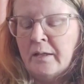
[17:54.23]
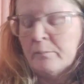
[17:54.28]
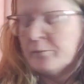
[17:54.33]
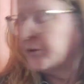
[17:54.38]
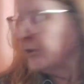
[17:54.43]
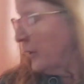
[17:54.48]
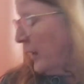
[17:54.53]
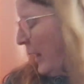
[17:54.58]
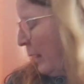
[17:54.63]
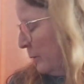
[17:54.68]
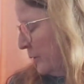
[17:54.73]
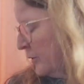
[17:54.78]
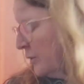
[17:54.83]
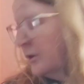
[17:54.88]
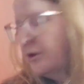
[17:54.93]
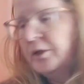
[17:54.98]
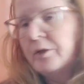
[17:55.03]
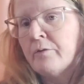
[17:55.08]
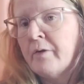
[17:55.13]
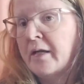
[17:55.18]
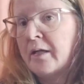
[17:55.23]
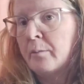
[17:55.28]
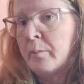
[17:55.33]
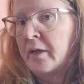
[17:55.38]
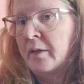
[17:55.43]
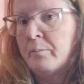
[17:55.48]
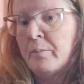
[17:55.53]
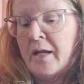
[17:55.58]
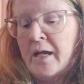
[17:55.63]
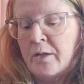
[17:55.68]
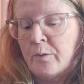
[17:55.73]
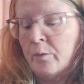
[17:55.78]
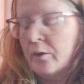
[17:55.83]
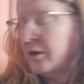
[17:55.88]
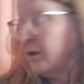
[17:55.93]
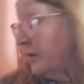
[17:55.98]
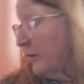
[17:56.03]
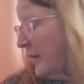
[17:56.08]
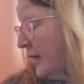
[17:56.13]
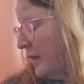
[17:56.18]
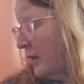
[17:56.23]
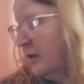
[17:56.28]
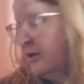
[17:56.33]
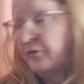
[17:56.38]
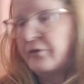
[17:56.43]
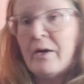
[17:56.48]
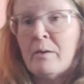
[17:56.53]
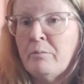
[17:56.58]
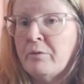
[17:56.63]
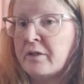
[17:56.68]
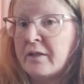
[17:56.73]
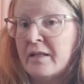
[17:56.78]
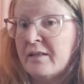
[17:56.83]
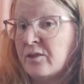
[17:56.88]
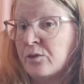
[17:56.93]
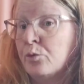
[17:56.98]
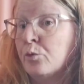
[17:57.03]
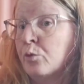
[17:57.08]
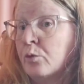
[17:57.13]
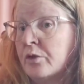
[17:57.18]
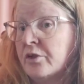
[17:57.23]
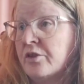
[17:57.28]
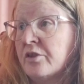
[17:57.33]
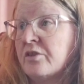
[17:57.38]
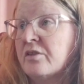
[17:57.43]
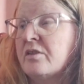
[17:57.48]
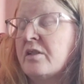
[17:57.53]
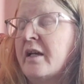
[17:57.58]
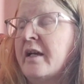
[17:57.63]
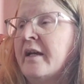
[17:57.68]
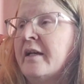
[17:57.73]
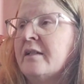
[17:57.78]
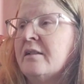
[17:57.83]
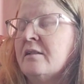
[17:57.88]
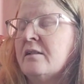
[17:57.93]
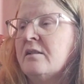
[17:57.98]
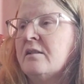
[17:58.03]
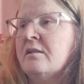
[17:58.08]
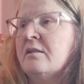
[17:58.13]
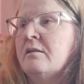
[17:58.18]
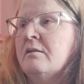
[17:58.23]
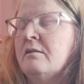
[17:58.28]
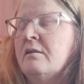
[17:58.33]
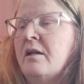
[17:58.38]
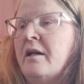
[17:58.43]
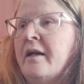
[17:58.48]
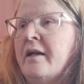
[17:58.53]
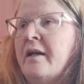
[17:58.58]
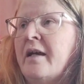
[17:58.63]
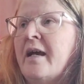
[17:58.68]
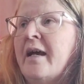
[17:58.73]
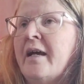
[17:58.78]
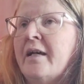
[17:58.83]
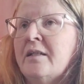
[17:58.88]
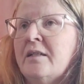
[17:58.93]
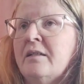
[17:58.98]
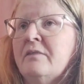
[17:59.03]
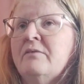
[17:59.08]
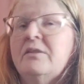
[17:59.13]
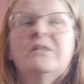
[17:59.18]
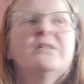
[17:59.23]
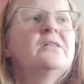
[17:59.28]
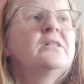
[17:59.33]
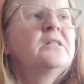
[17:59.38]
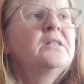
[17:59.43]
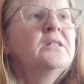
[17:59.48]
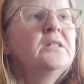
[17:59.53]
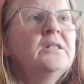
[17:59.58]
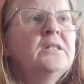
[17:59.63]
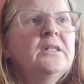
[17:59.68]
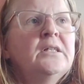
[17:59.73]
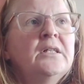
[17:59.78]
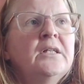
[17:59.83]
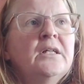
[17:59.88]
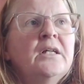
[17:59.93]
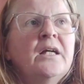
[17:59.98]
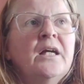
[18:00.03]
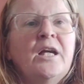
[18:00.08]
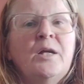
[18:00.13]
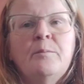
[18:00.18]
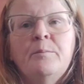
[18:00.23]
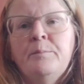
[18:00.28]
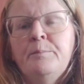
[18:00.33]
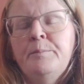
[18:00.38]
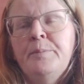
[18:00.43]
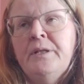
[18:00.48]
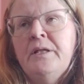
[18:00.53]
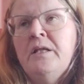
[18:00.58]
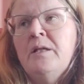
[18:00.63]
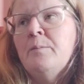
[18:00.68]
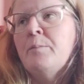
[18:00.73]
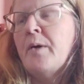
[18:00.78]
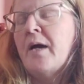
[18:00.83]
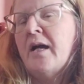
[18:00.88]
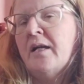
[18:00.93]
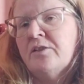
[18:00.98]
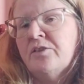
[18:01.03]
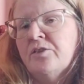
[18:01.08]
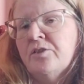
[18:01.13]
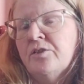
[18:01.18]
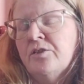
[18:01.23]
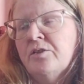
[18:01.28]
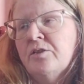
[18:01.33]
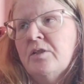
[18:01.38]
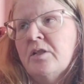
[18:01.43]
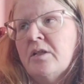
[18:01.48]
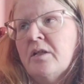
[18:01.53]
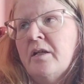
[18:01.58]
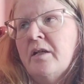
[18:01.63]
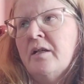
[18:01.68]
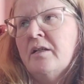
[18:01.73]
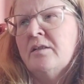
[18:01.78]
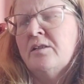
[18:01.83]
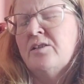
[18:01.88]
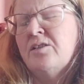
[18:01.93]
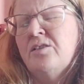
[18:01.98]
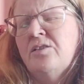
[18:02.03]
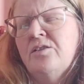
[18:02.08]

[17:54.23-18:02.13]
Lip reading: So I absolutely recommend black work on that kind of fabric. That's gorgeous. And I had a bee pattern that I had